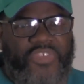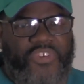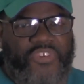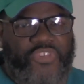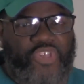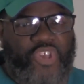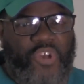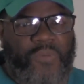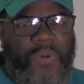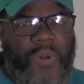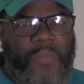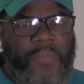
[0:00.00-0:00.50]
the
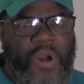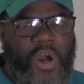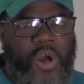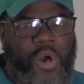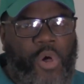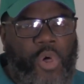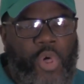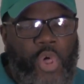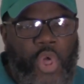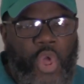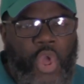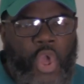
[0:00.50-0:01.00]
Super
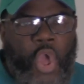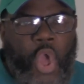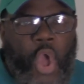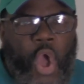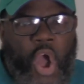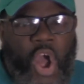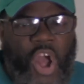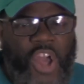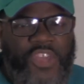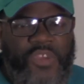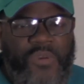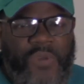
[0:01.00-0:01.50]
Bowl?
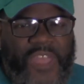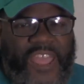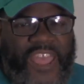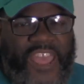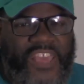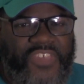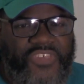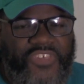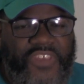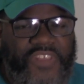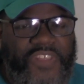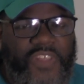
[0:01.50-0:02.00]
Are you
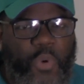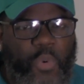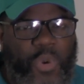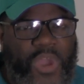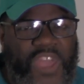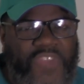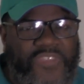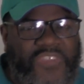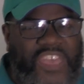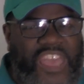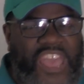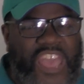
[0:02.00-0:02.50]
itching to
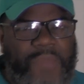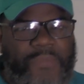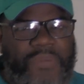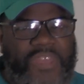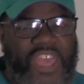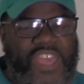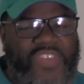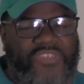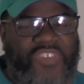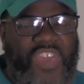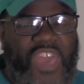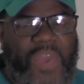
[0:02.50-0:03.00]
win the
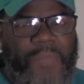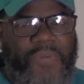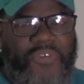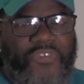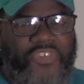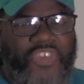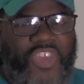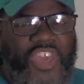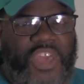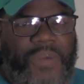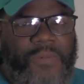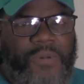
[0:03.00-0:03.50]
NBA
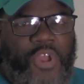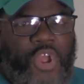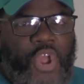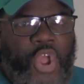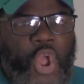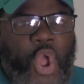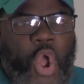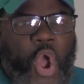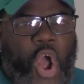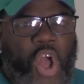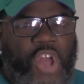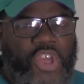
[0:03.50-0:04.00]
championship?
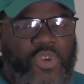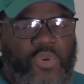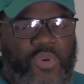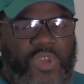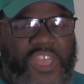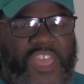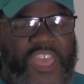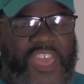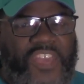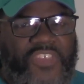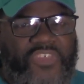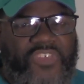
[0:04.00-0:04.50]
Are you
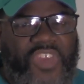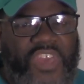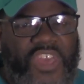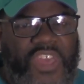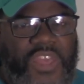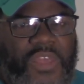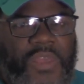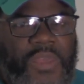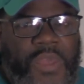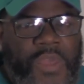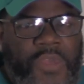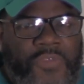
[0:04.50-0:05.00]

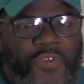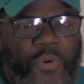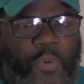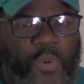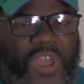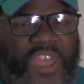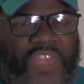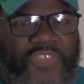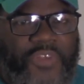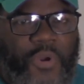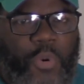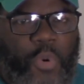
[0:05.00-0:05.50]
itching to
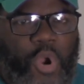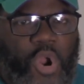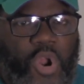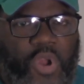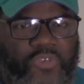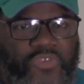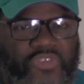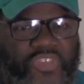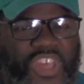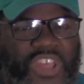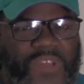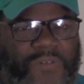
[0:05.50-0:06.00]
win the
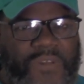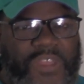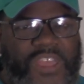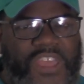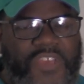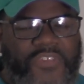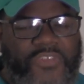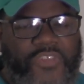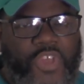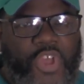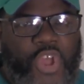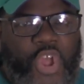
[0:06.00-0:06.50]
World
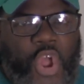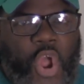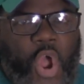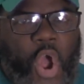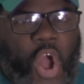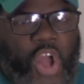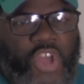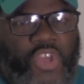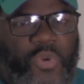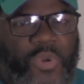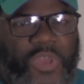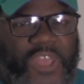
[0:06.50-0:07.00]
Series?
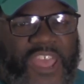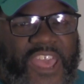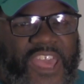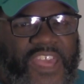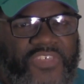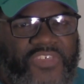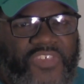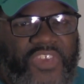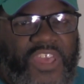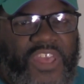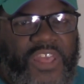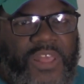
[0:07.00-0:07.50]
Are you
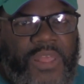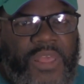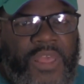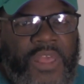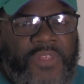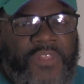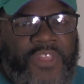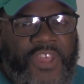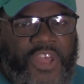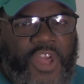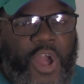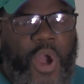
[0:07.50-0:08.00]
itching
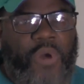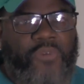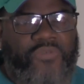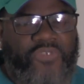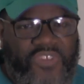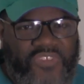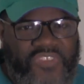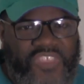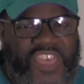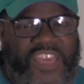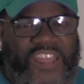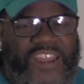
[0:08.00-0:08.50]
to go
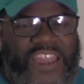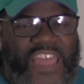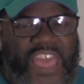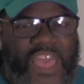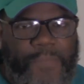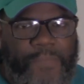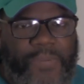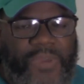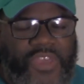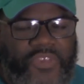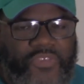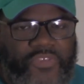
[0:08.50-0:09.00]
to the
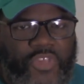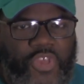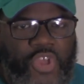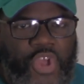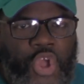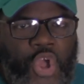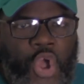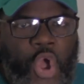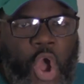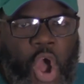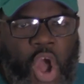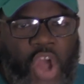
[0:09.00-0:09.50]
Olympics?
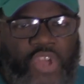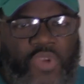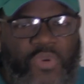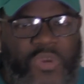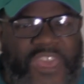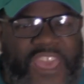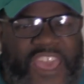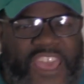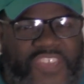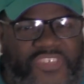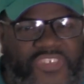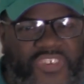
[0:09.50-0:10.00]
Are you
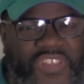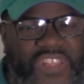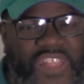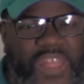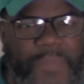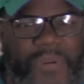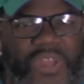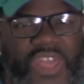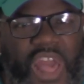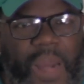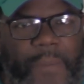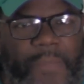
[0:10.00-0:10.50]
itching to
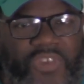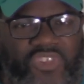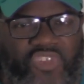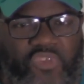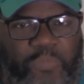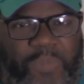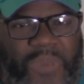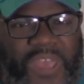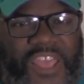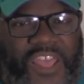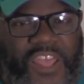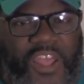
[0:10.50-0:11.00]
become a
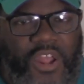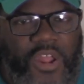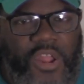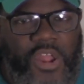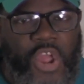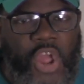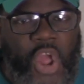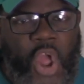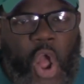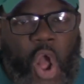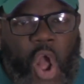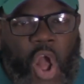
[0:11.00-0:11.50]

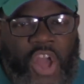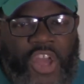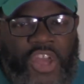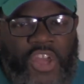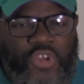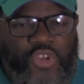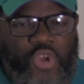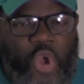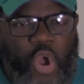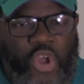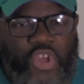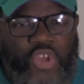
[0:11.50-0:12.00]
speaker?
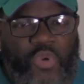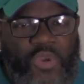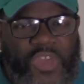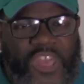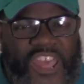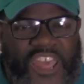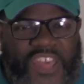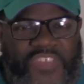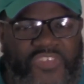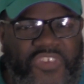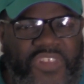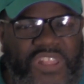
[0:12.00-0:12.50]
Are you
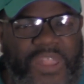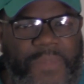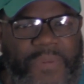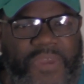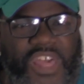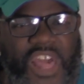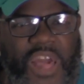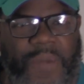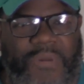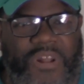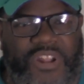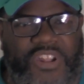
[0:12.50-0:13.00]
itching to
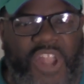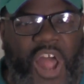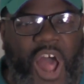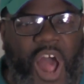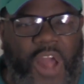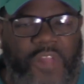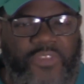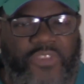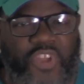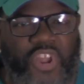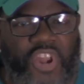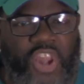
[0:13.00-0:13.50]
become a
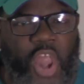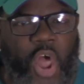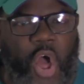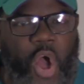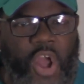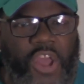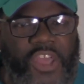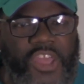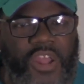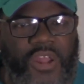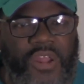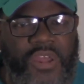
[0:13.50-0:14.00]
doctor,
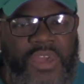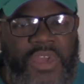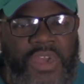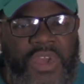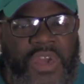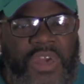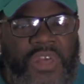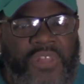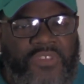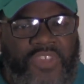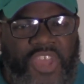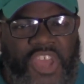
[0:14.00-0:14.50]
lawyer,
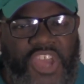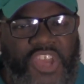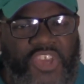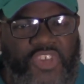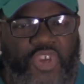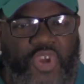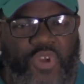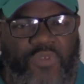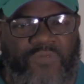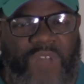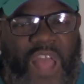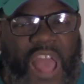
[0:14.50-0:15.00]

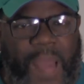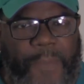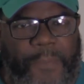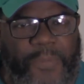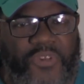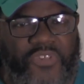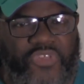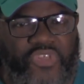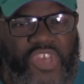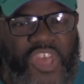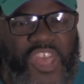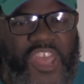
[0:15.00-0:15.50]
teacher,
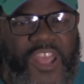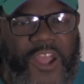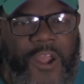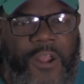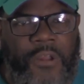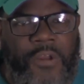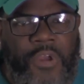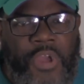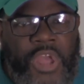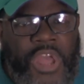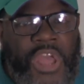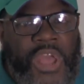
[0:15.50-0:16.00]
rapper,
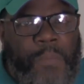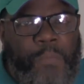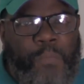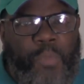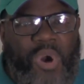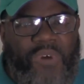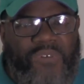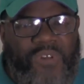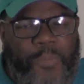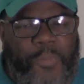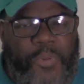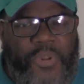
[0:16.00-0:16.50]
singer,
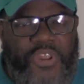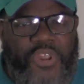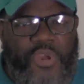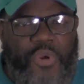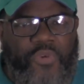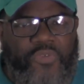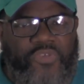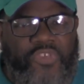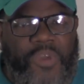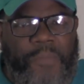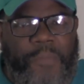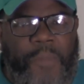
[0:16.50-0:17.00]
movie
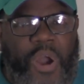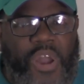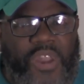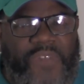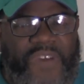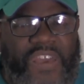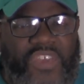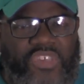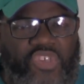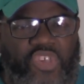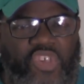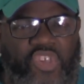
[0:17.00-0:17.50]
producer,
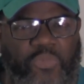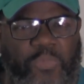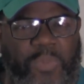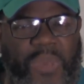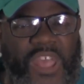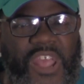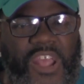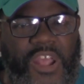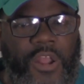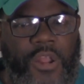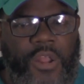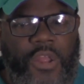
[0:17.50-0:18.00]
motivational
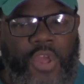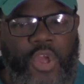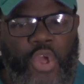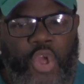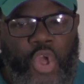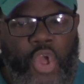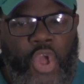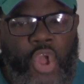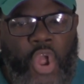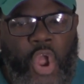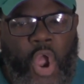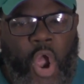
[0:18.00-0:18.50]
speaker?
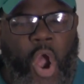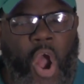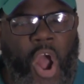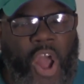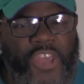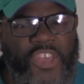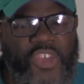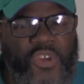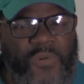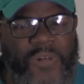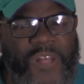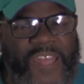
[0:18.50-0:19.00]

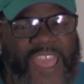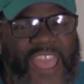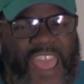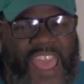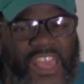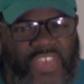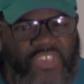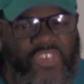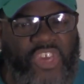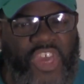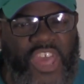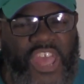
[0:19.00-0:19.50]
Are you
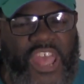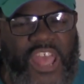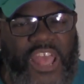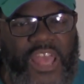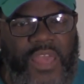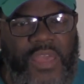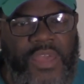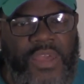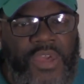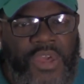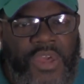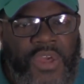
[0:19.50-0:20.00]

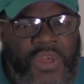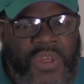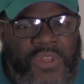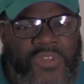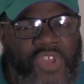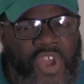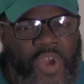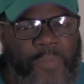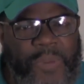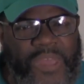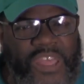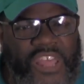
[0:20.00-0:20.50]
itching
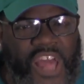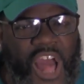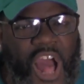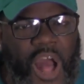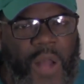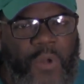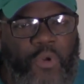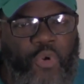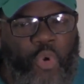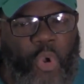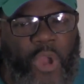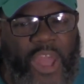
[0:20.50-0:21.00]
to
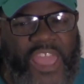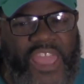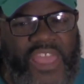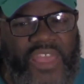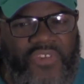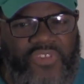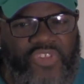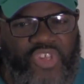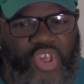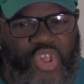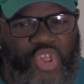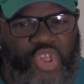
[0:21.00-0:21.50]
become great
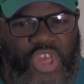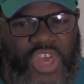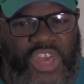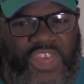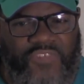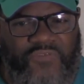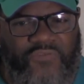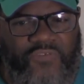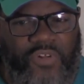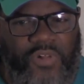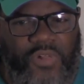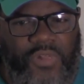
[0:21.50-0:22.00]
and
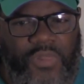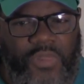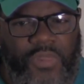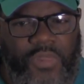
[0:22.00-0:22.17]
successful?